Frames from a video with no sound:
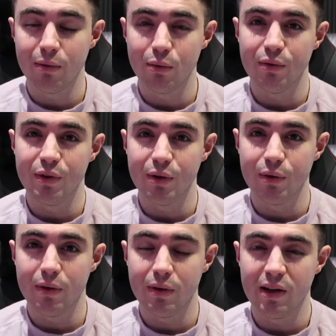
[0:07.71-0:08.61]

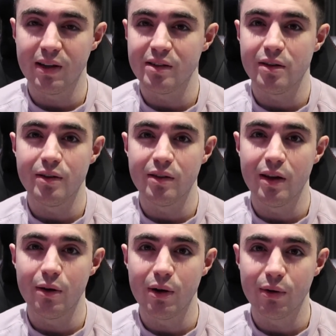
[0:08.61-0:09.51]
Revealed and get signed to
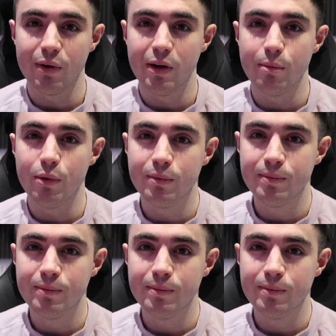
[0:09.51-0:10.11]
their record label.